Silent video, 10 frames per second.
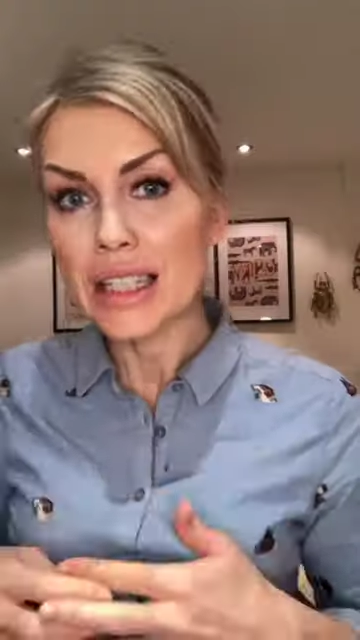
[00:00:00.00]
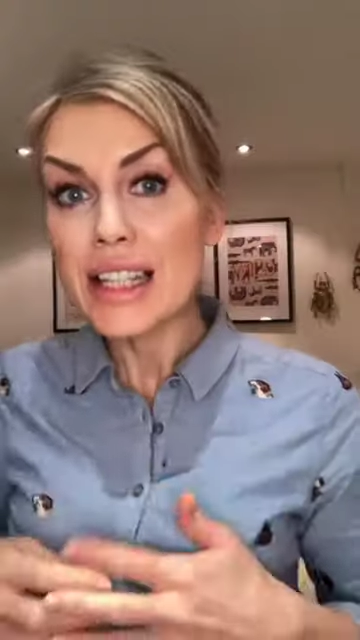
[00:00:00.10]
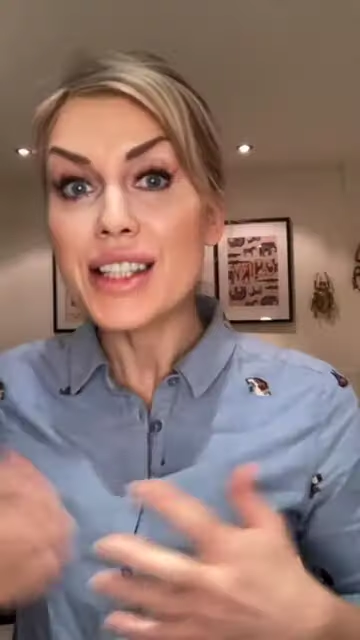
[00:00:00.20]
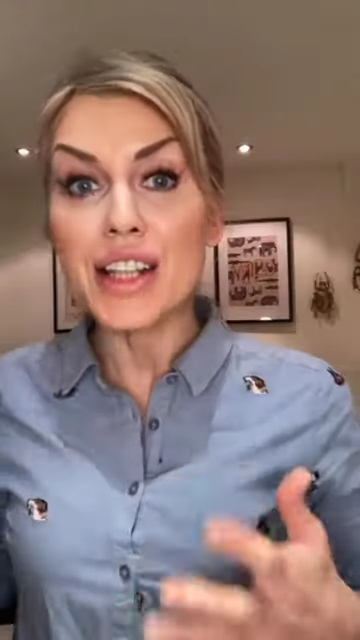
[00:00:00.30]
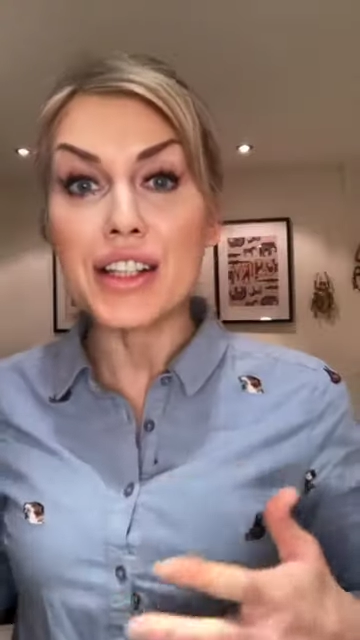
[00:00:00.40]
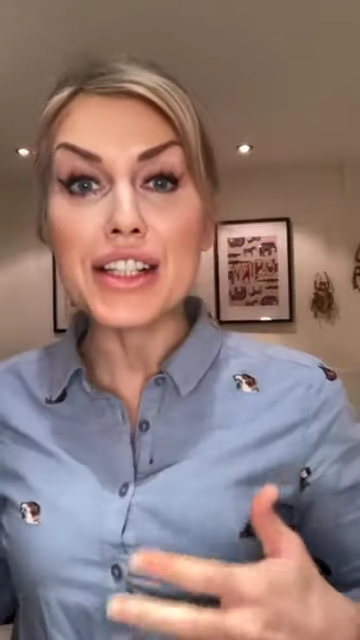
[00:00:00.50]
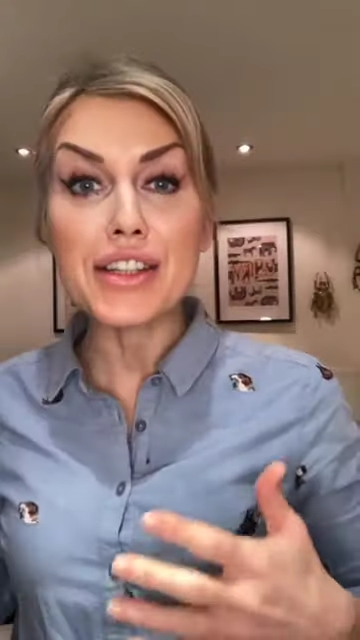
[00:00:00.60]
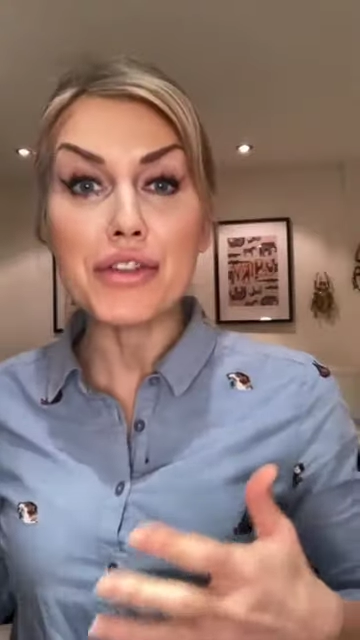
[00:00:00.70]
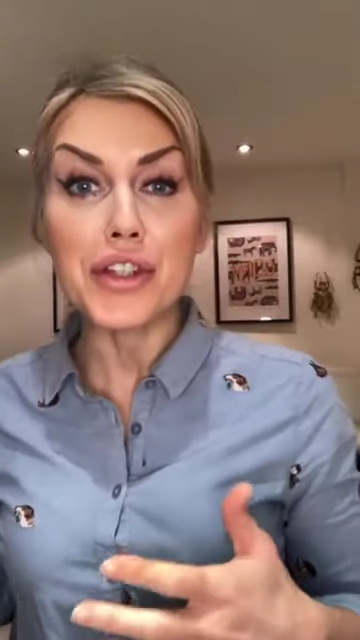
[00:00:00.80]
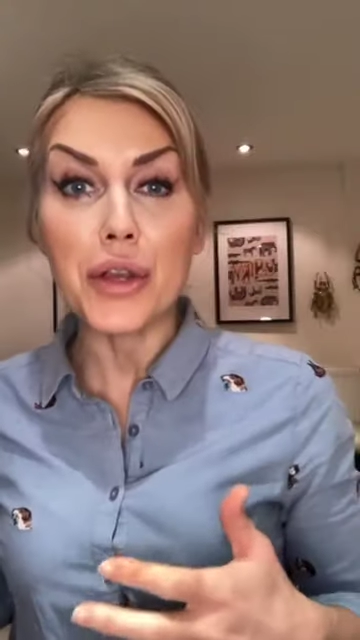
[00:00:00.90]
Studies have
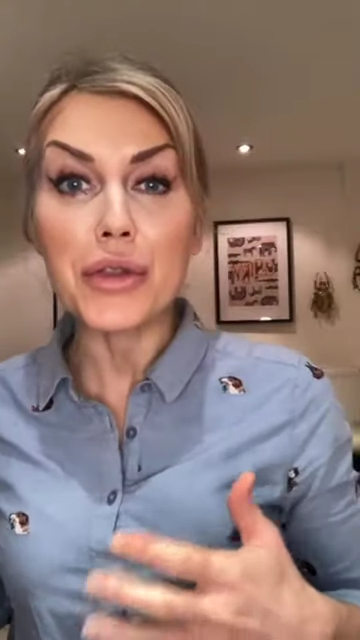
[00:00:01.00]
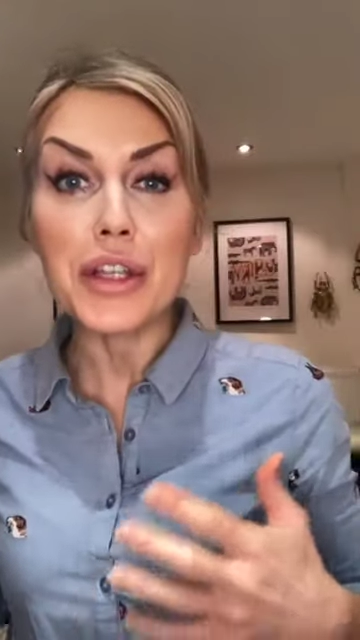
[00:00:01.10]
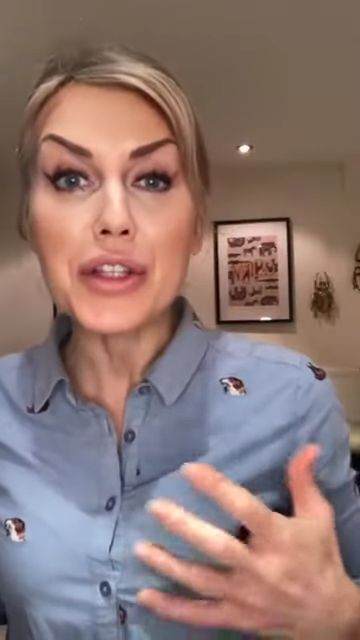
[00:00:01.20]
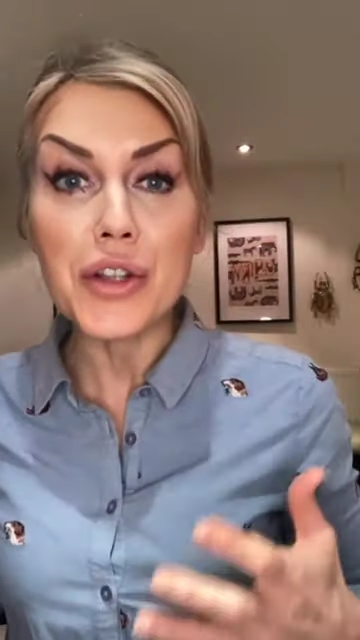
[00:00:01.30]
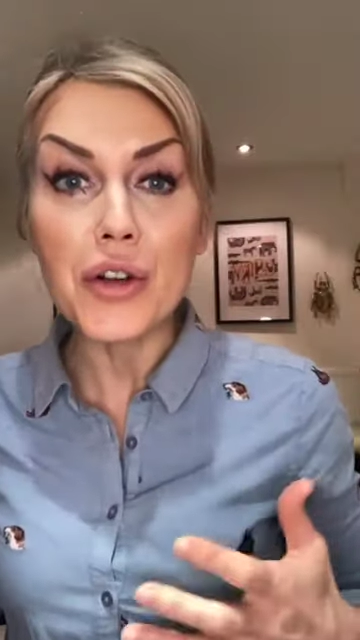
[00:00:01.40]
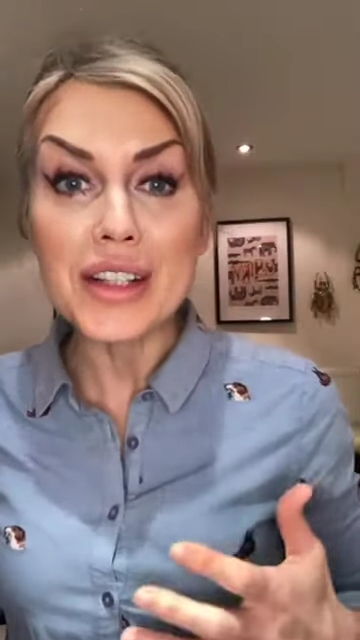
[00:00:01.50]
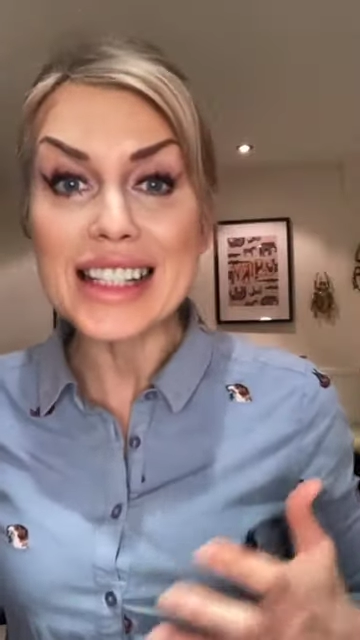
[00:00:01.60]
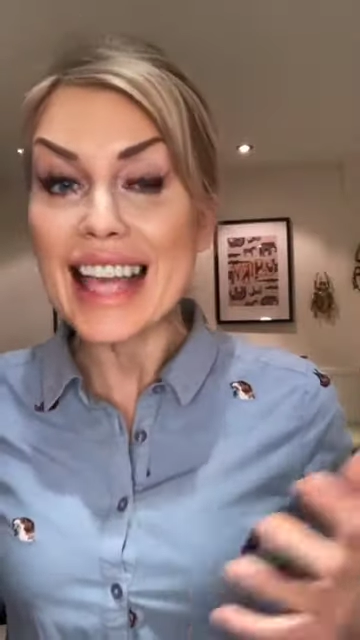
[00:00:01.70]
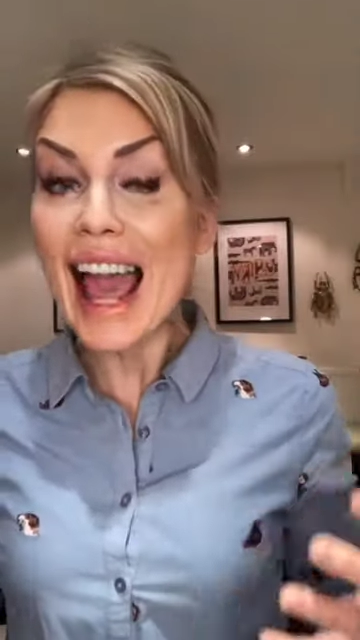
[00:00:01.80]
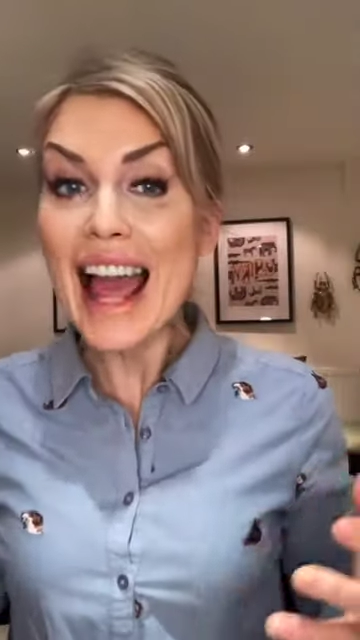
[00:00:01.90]
shown that dogs
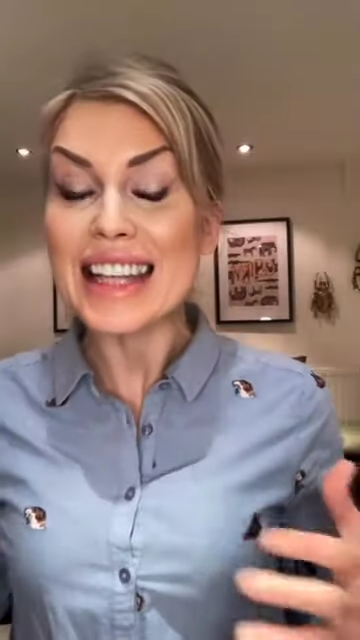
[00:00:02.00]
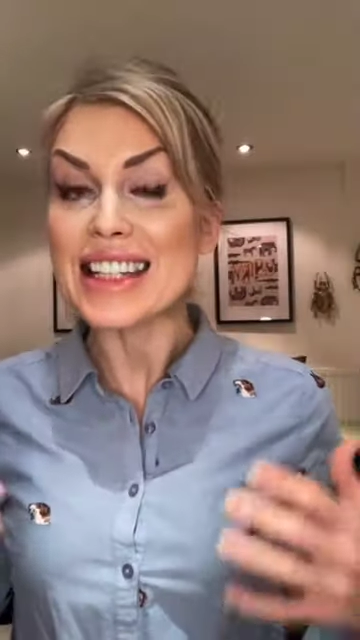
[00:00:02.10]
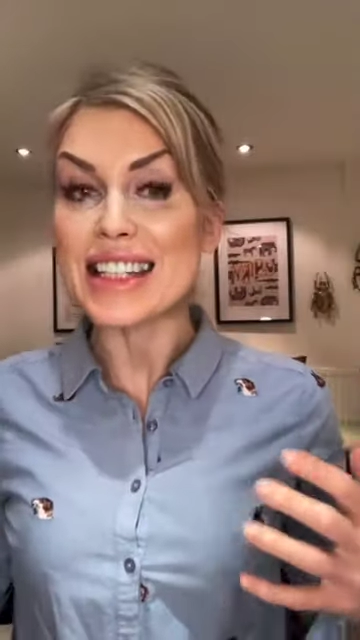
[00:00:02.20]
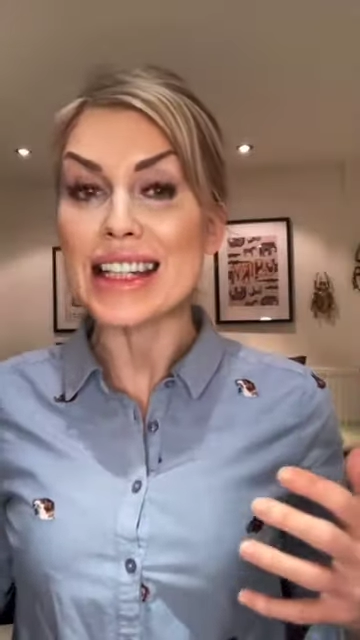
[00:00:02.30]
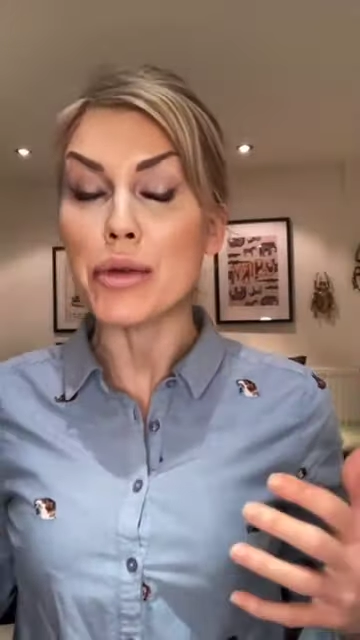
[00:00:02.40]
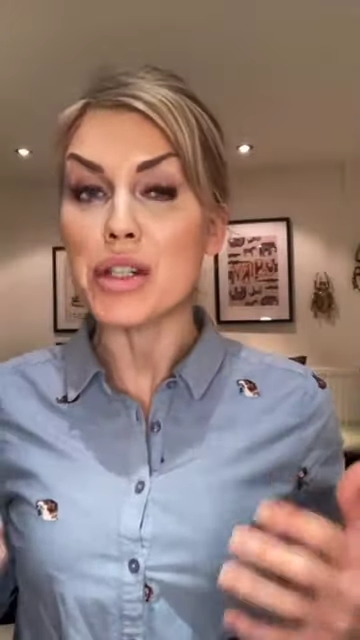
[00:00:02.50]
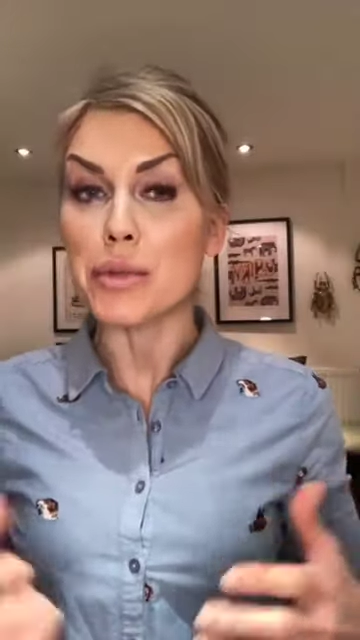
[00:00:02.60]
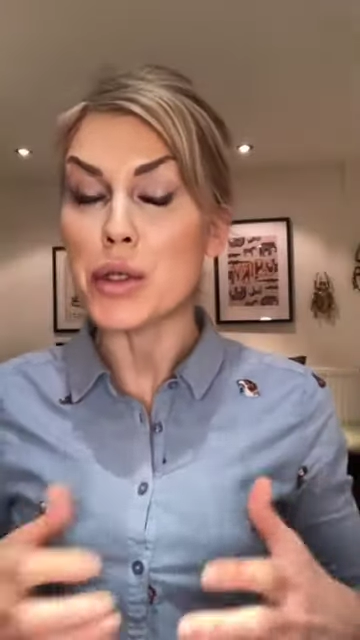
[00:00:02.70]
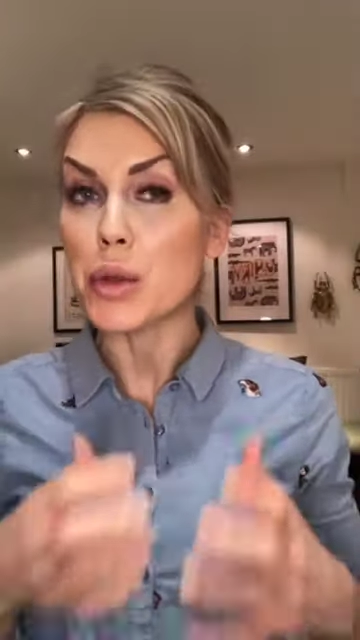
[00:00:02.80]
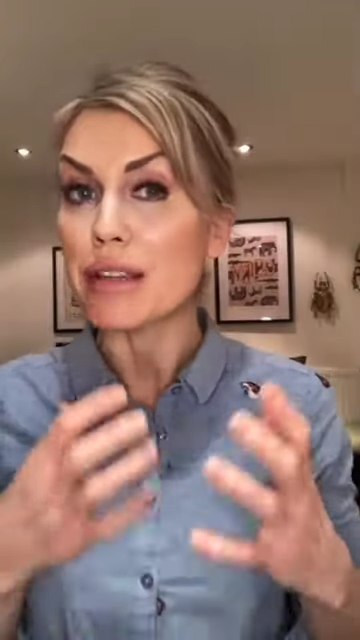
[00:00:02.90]
can distinguish
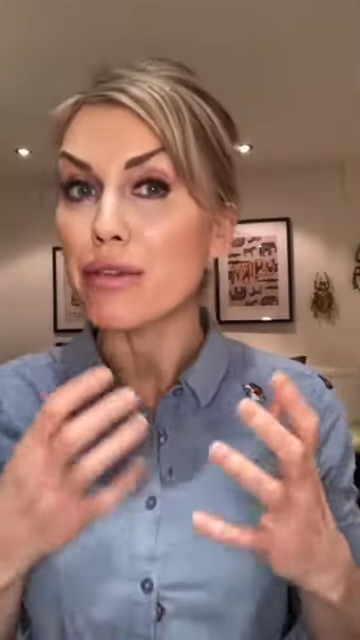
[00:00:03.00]
between